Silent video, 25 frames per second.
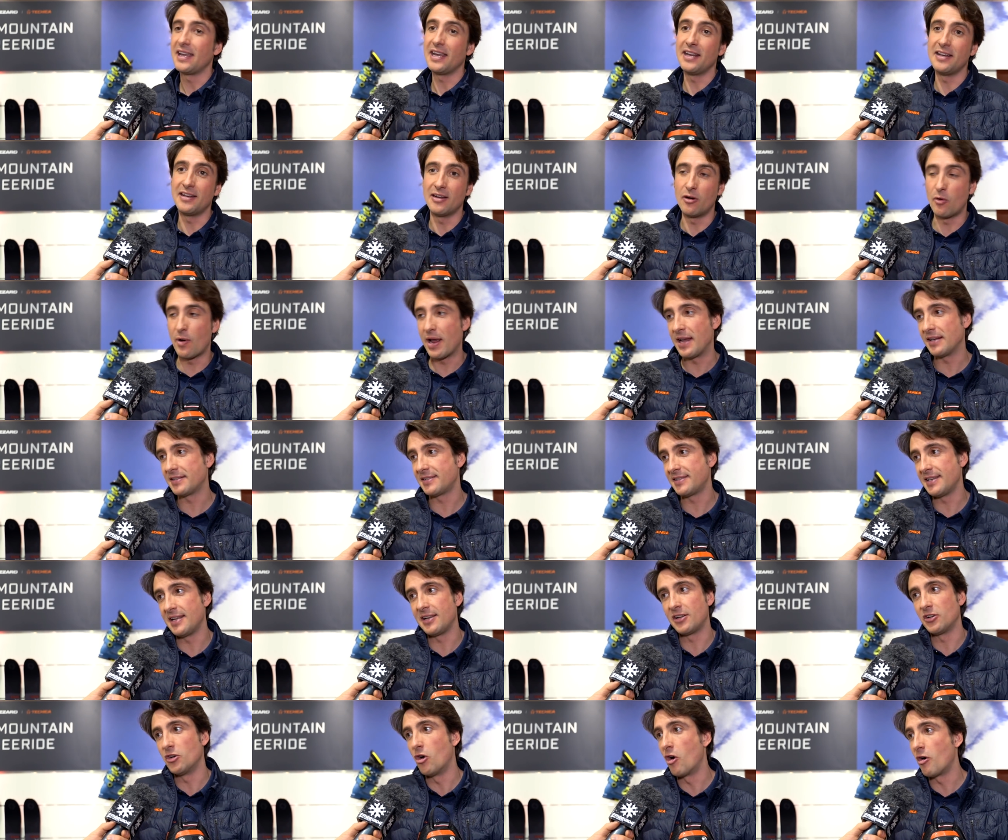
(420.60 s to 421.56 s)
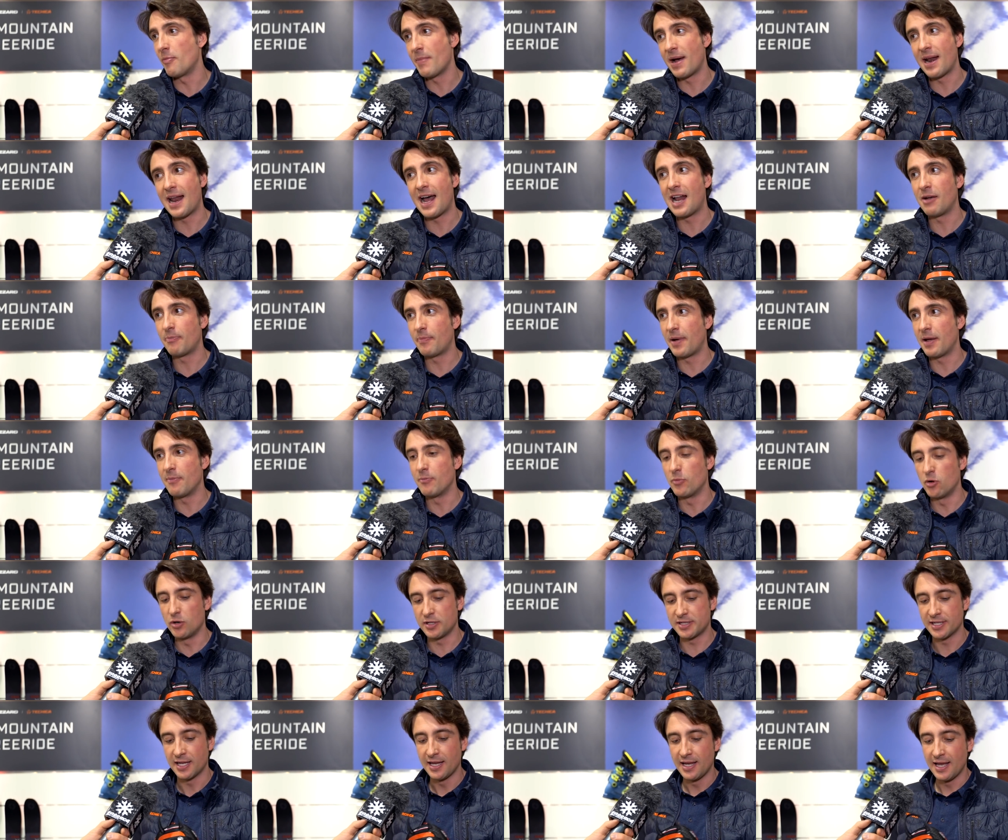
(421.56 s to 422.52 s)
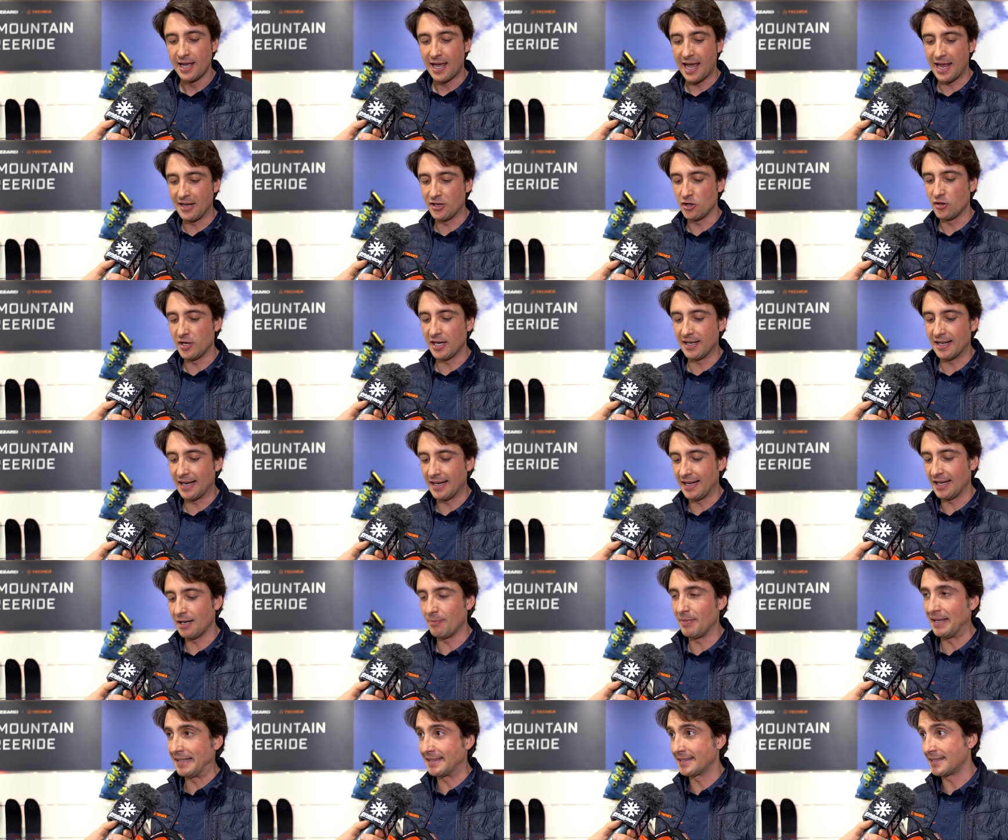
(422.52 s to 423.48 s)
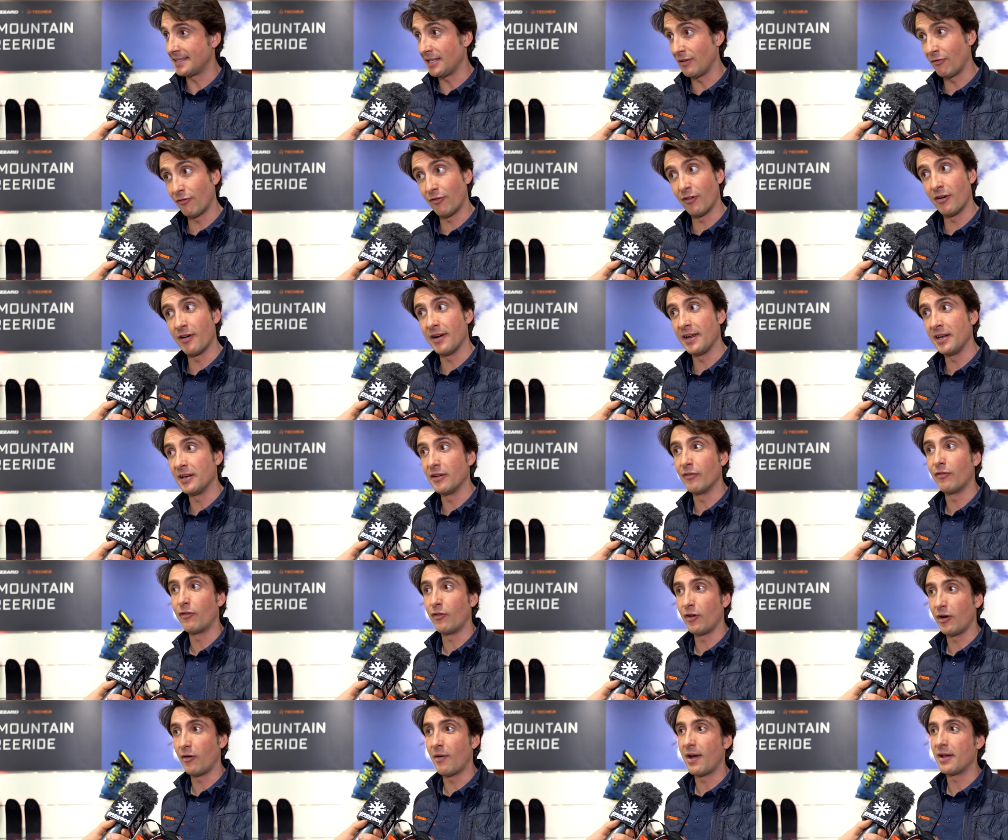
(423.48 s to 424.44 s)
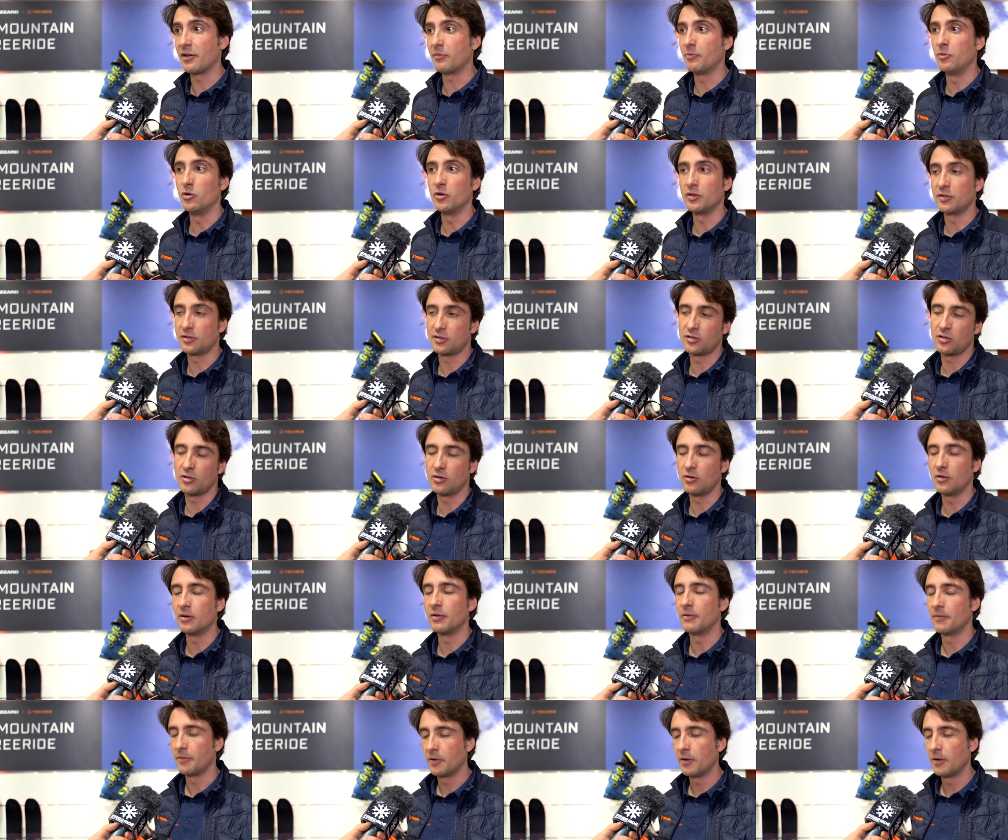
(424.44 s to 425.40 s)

in the racing normal alpine boots, and you need a little bit stiffer in the freeride boots. So